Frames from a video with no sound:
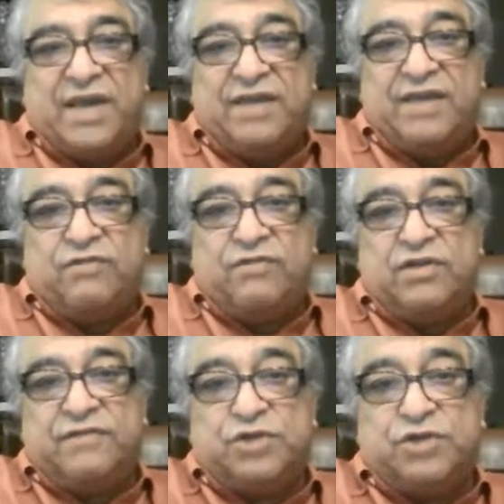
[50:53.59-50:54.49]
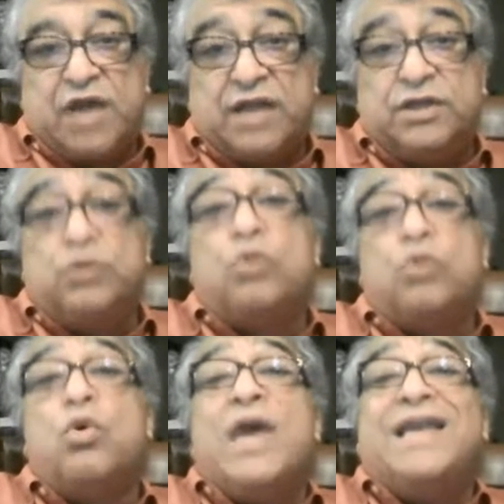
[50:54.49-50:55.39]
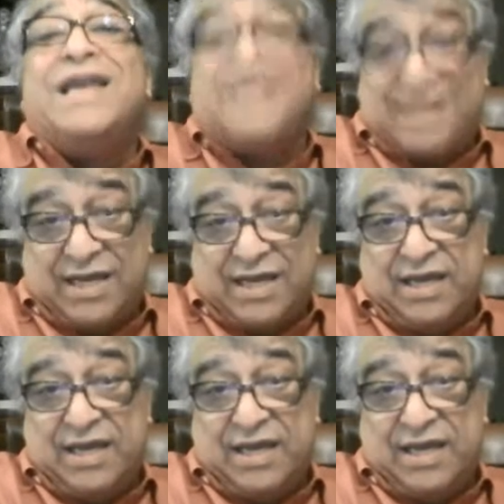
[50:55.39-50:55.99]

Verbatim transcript: and give you individuality, you don't know anything.